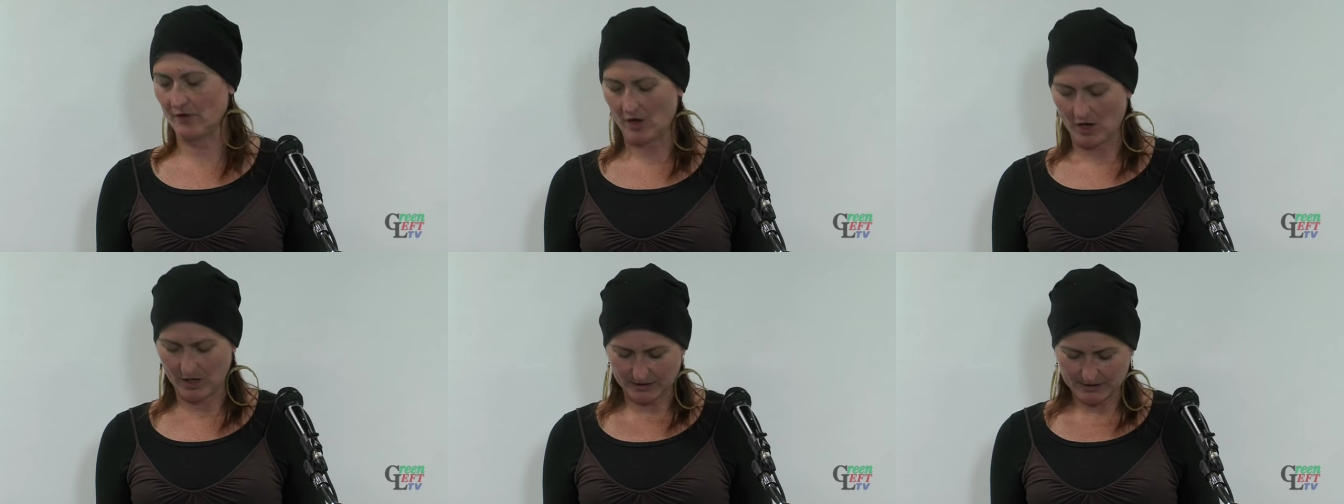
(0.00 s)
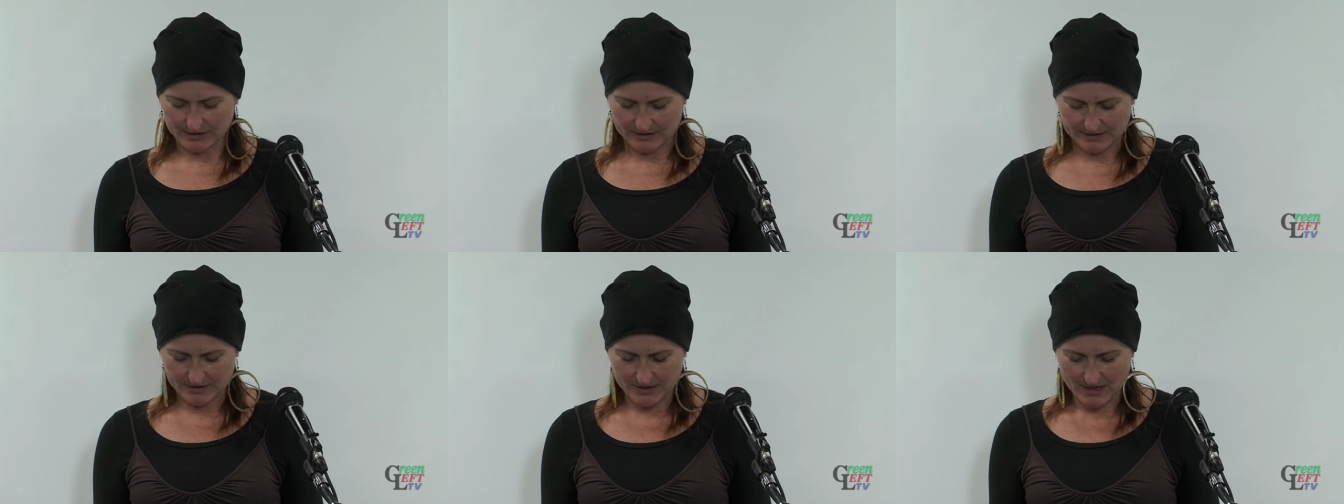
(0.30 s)

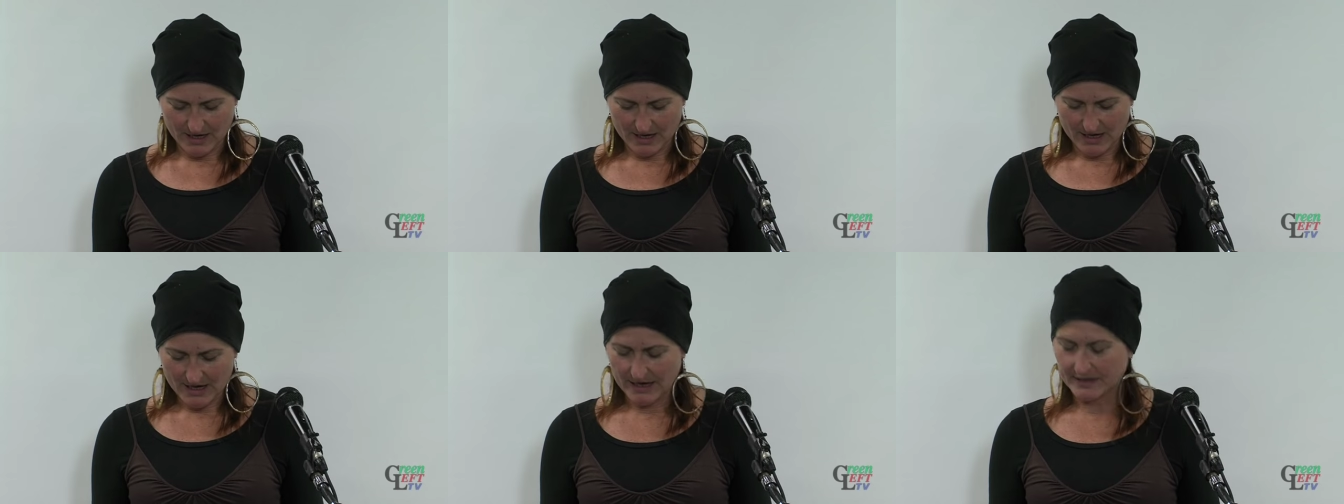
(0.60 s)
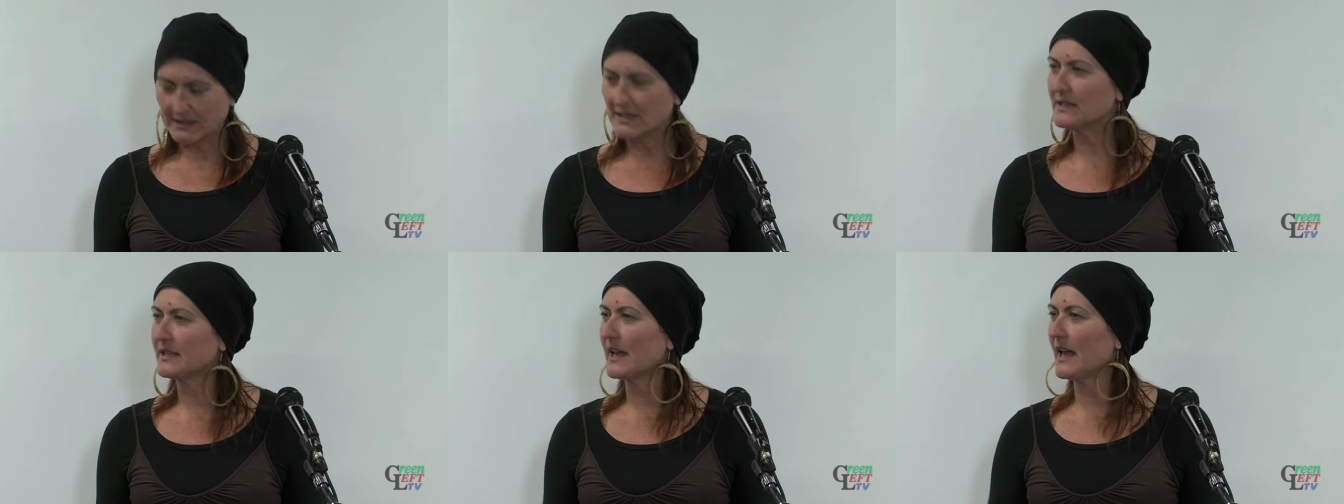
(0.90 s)
violence.
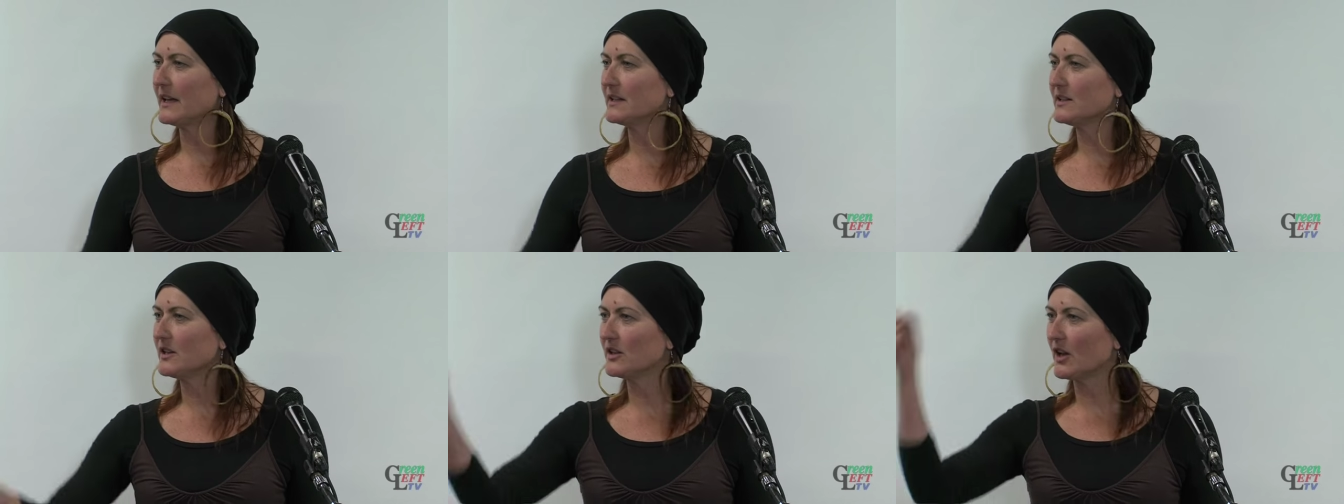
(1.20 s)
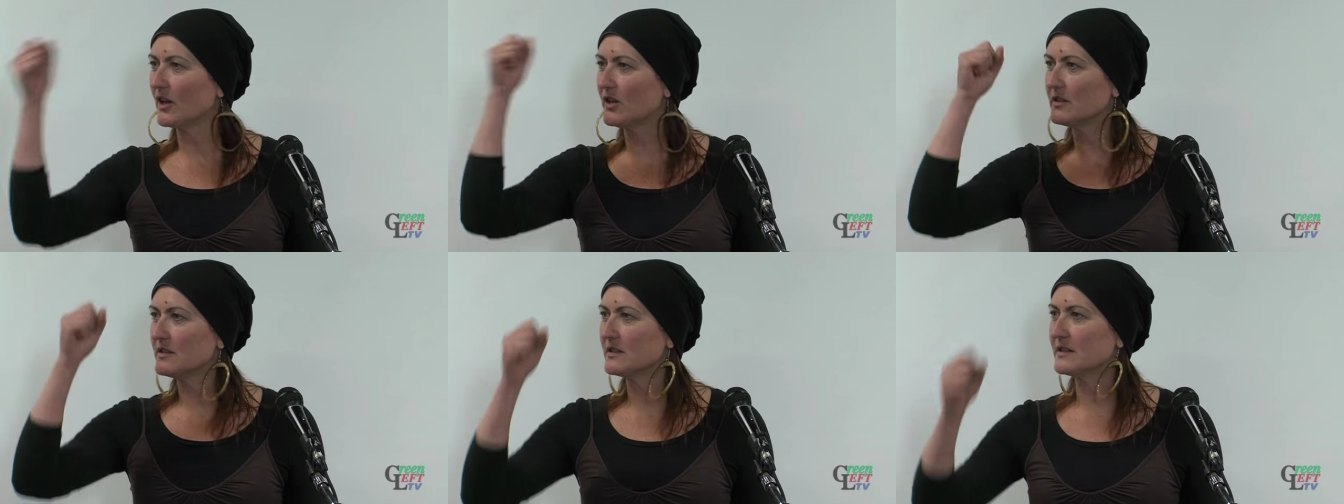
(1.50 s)
And he said, you
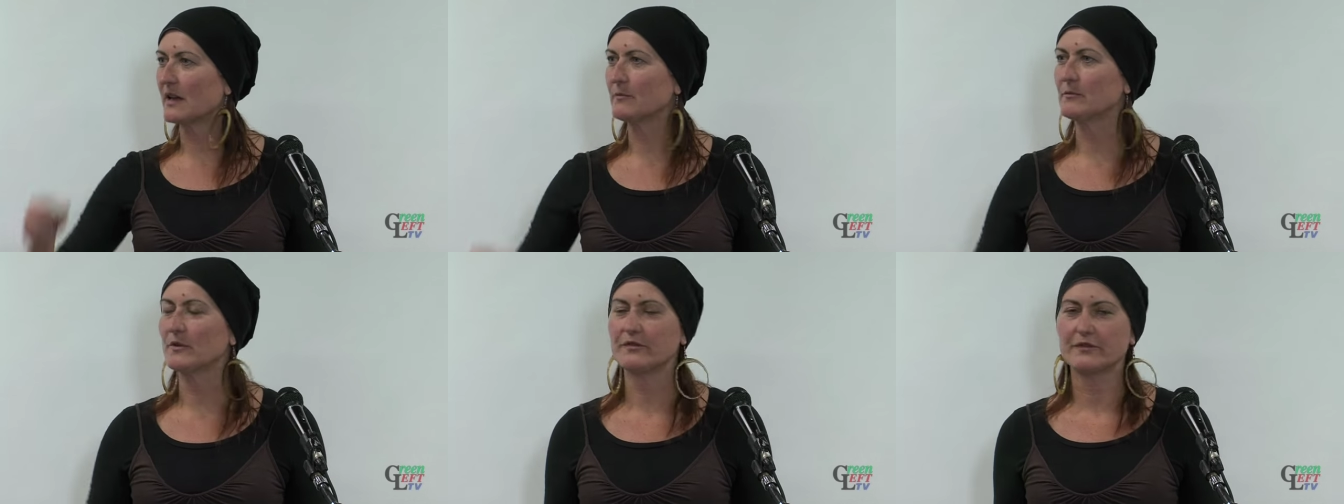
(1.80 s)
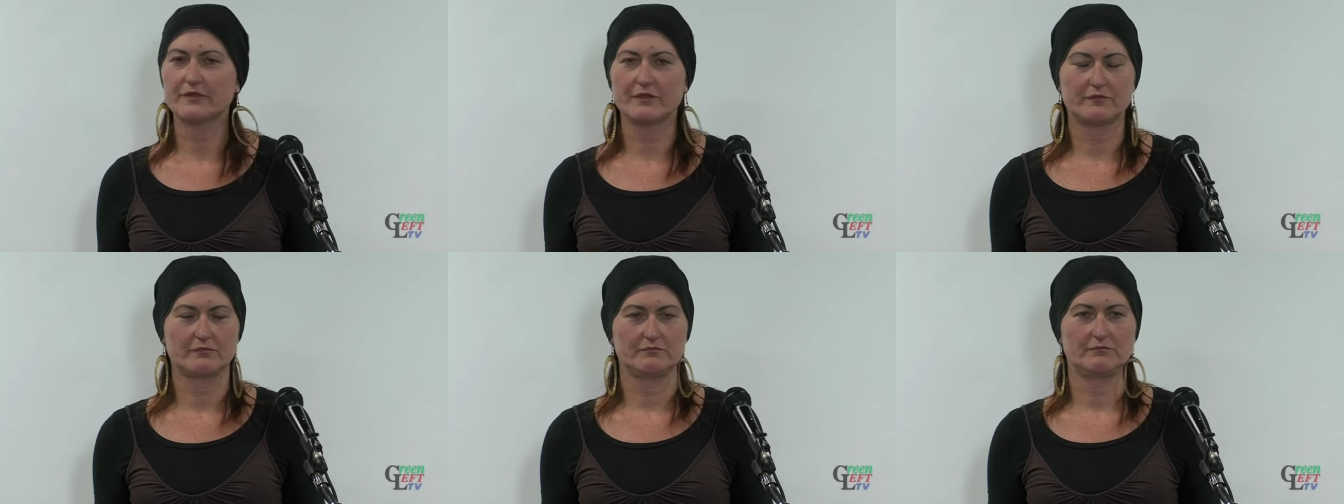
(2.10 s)
know, some
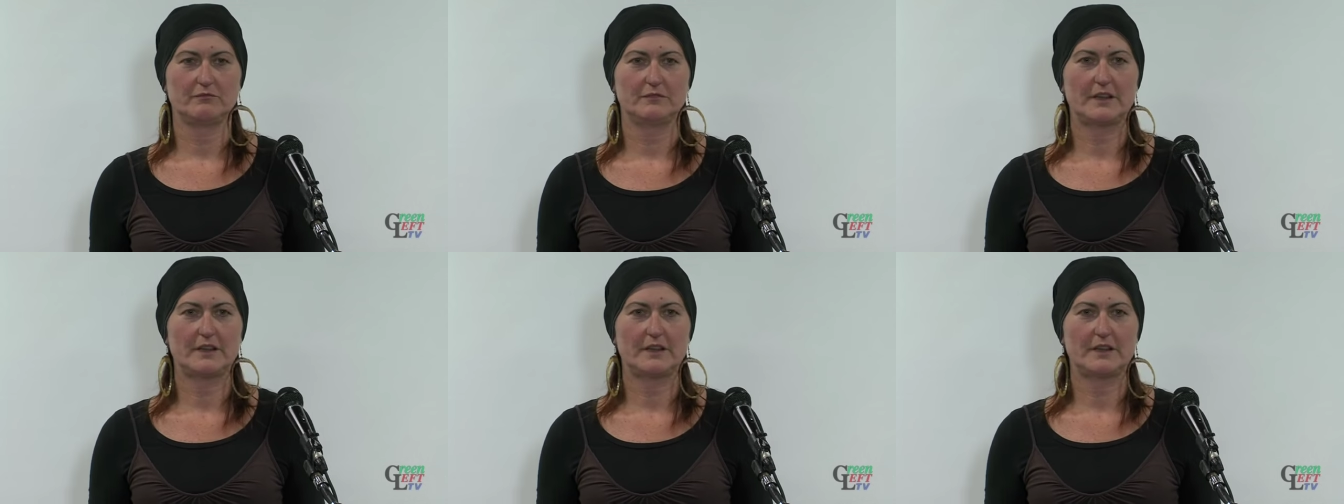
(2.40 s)
of,